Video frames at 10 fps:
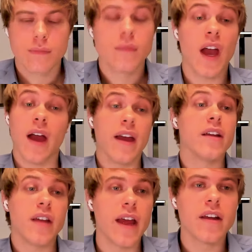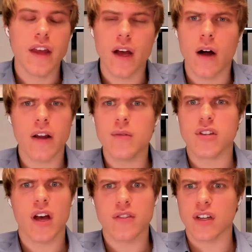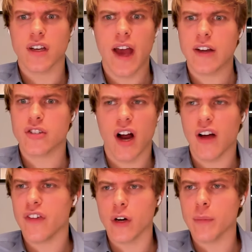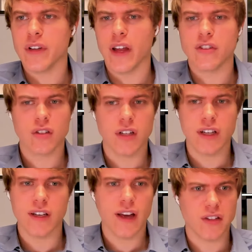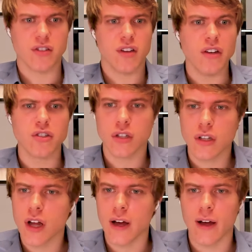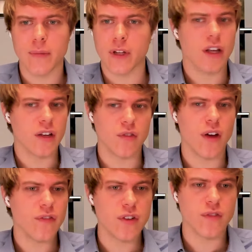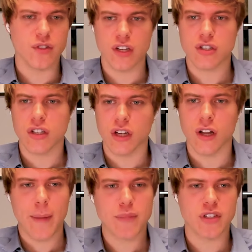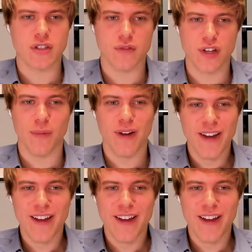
Yeah, and and they are themselves like catastrophic or potentially existential. Mm-hmm. Uh, I mean, like if you have civilization collapse because of some